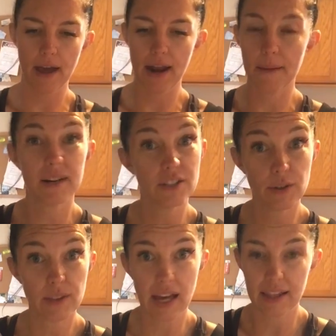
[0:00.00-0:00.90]
and I'm gonna
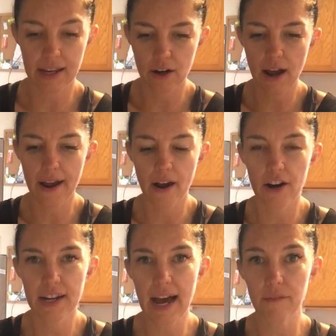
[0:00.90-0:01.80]
do that later. I
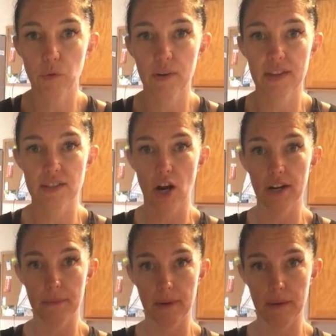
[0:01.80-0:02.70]
already have one that's
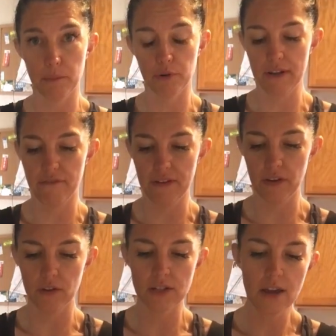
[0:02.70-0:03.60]
already been
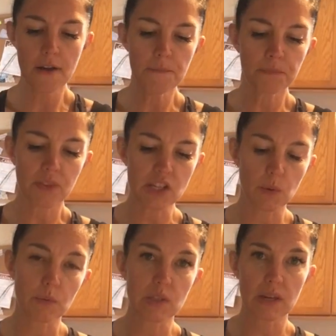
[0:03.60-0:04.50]
pre-filled. This
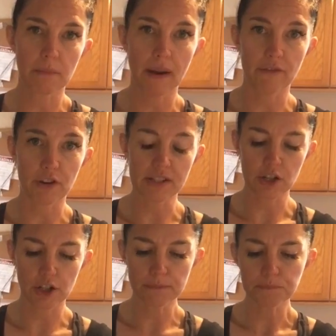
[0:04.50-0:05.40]
one was in my
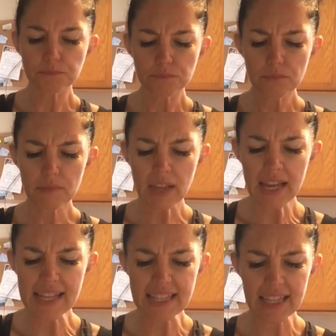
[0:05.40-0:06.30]
freezer.
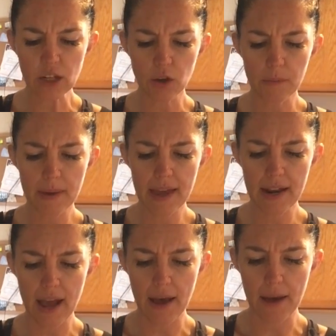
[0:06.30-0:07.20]
It's a little bit